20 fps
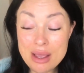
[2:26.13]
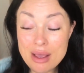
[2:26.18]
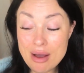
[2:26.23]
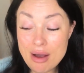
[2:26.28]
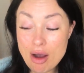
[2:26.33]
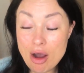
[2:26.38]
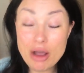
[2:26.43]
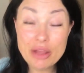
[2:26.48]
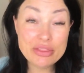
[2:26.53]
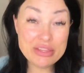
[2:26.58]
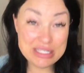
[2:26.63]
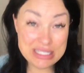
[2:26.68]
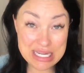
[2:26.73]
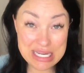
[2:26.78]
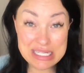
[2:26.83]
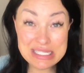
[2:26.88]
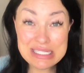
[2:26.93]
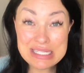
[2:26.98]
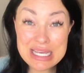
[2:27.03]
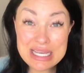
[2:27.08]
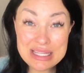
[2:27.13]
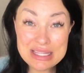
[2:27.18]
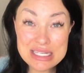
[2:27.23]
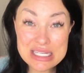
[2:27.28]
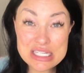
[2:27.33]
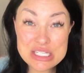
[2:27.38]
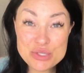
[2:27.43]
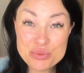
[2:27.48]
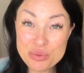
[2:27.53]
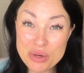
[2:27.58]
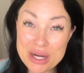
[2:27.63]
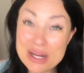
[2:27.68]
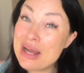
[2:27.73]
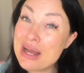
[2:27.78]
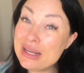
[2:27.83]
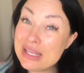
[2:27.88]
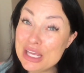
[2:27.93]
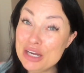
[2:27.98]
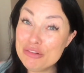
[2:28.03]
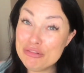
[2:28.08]
on the days like this where I gotta
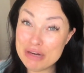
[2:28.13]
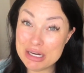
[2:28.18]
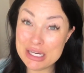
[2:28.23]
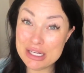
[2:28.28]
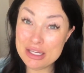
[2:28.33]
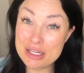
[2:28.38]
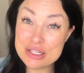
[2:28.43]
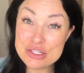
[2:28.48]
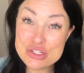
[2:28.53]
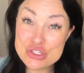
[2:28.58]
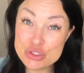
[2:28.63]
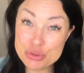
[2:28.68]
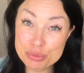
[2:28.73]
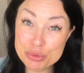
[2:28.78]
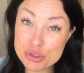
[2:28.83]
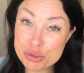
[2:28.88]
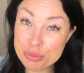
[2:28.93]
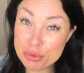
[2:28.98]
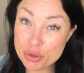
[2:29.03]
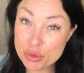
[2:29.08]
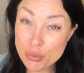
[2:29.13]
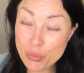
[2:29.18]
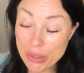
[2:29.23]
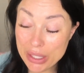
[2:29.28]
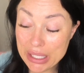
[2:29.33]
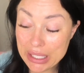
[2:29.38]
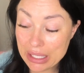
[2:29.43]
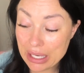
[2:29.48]
get ready super duper quick,